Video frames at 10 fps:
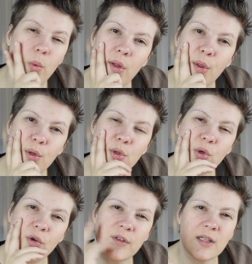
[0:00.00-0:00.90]
with the
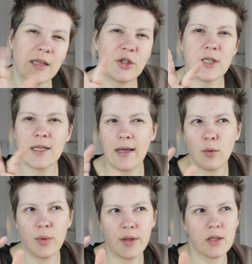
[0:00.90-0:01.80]
surface, just
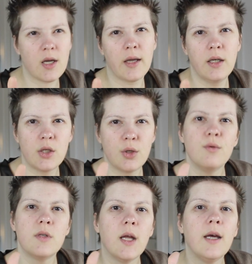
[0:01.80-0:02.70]
like with the Tiny
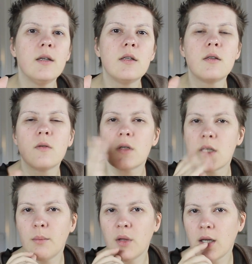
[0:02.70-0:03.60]
Tuesdays or
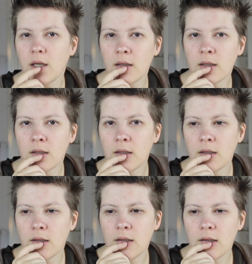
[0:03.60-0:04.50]
something.
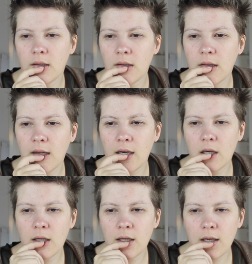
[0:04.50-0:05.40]

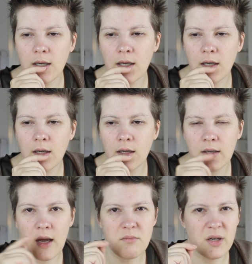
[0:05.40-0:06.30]
They're
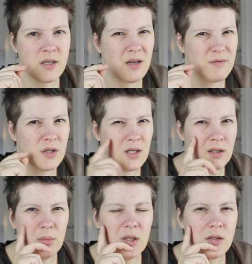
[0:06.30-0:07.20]
9 by 7
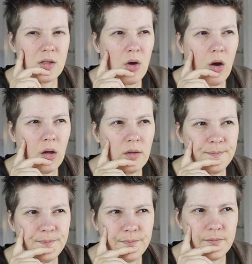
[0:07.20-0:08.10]
centimeters
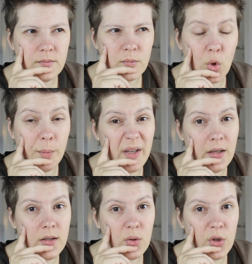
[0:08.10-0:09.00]
tall, or
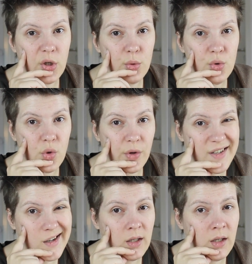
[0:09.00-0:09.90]
big, or huge, or
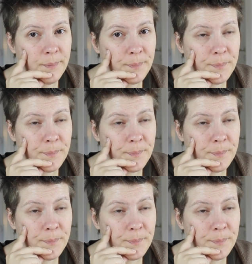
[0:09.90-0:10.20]
tiny.